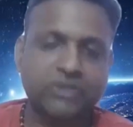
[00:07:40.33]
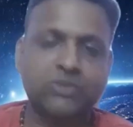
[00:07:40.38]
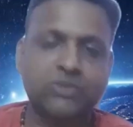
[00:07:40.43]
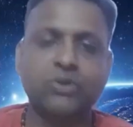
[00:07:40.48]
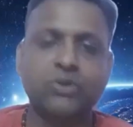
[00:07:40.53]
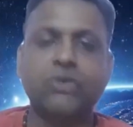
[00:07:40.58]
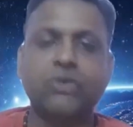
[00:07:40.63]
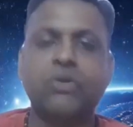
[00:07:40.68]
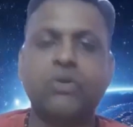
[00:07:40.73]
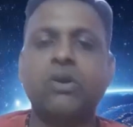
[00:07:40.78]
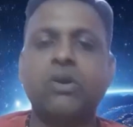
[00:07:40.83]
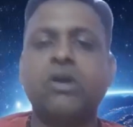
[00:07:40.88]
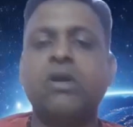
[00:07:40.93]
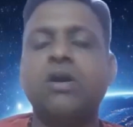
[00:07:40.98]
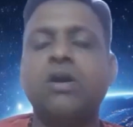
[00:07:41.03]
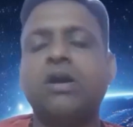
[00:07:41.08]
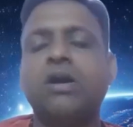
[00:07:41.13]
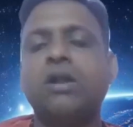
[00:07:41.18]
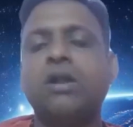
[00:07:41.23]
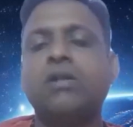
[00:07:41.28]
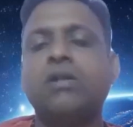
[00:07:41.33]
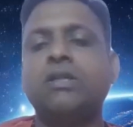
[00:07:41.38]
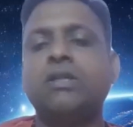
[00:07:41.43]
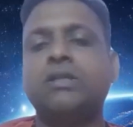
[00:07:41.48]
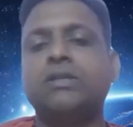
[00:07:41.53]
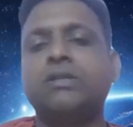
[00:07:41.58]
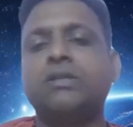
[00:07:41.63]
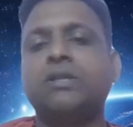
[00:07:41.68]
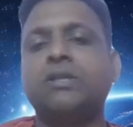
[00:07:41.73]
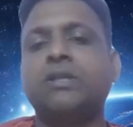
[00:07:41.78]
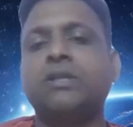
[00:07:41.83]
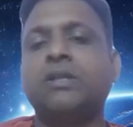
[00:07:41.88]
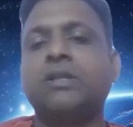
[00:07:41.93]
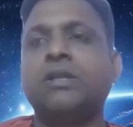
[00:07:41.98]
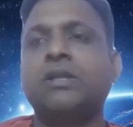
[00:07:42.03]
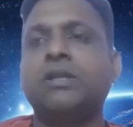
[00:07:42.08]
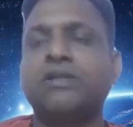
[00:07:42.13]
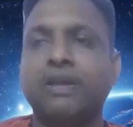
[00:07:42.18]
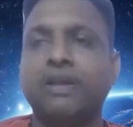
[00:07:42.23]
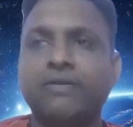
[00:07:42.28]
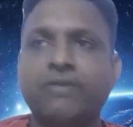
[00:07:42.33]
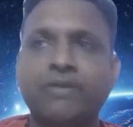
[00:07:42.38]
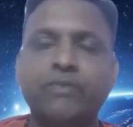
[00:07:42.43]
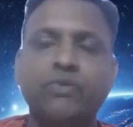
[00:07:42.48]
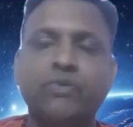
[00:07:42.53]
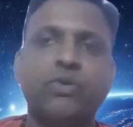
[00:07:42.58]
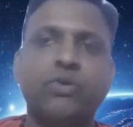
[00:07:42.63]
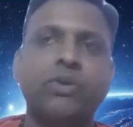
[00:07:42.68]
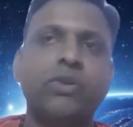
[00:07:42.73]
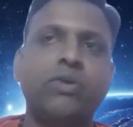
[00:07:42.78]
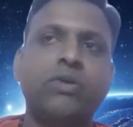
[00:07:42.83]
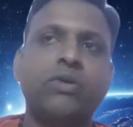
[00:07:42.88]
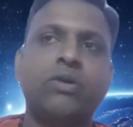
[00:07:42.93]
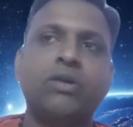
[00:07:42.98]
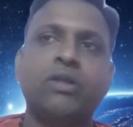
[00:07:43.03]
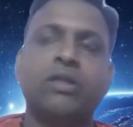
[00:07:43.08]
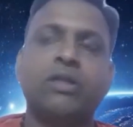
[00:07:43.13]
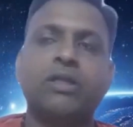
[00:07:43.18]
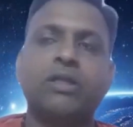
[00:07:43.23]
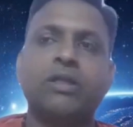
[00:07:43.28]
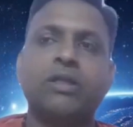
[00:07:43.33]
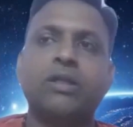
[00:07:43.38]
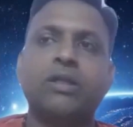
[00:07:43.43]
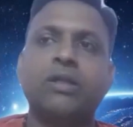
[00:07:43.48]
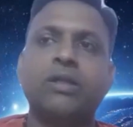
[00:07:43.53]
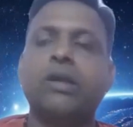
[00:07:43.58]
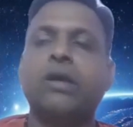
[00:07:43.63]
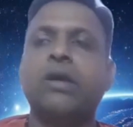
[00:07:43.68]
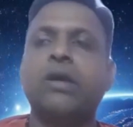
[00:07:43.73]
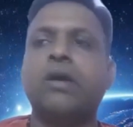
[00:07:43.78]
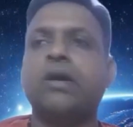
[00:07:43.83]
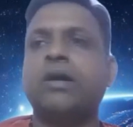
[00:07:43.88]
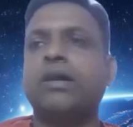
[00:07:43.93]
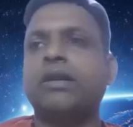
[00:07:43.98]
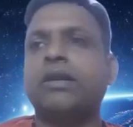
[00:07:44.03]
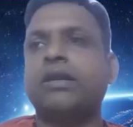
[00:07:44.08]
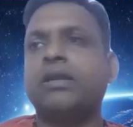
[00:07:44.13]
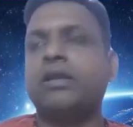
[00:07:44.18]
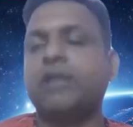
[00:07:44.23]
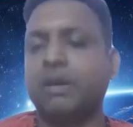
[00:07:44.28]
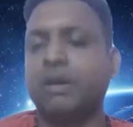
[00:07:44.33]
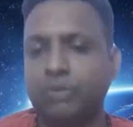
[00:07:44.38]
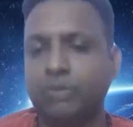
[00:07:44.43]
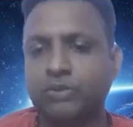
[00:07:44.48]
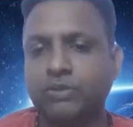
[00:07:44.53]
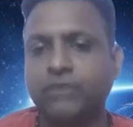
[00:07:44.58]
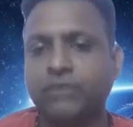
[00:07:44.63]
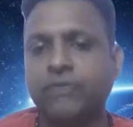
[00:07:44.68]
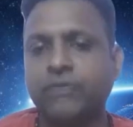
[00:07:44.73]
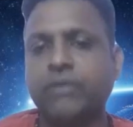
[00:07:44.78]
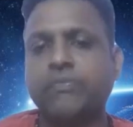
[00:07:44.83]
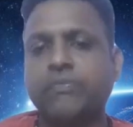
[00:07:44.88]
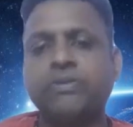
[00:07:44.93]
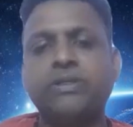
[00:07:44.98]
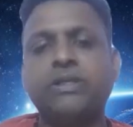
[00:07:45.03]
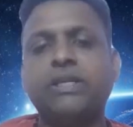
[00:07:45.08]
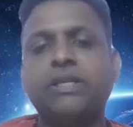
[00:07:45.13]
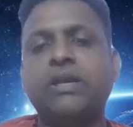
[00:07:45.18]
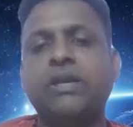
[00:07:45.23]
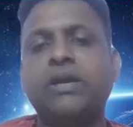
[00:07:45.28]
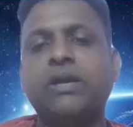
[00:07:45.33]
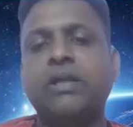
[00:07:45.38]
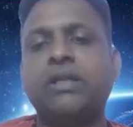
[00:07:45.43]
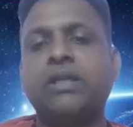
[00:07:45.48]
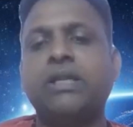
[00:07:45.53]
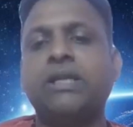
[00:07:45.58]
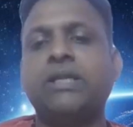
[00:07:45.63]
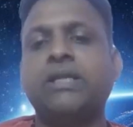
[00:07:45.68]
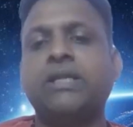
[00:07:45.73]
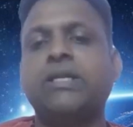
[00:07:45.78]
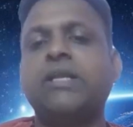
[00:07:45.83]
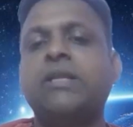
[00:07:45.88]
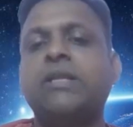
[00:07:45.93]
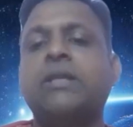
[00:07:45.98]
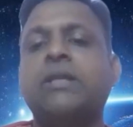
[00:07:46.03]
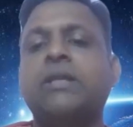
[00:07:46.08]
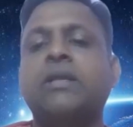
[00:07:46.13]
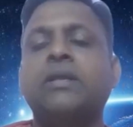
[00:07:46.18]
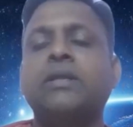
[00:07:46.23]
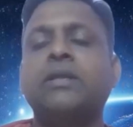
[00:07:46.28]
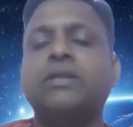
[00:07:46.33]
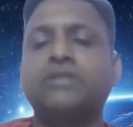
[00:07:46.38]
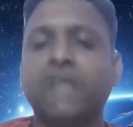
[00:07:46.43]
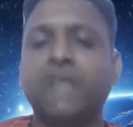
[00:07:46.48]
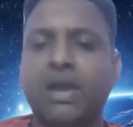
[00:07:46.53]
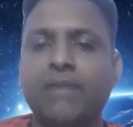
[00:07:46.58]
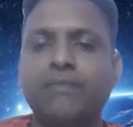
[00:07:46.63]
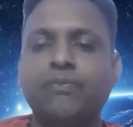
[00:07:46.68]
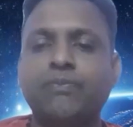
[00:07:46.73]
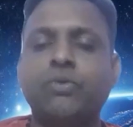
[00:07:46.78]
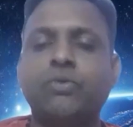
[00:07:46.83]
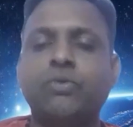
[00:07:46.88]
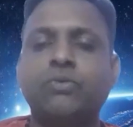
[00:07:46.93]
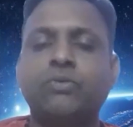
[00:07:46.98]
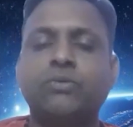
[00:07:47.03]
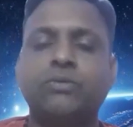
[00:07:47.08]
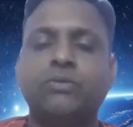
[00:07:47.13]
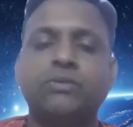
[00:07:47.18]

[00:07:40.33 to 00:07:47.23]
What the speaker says: studio, all this, AVM studio or Ramoji Film City, all that, shampoo,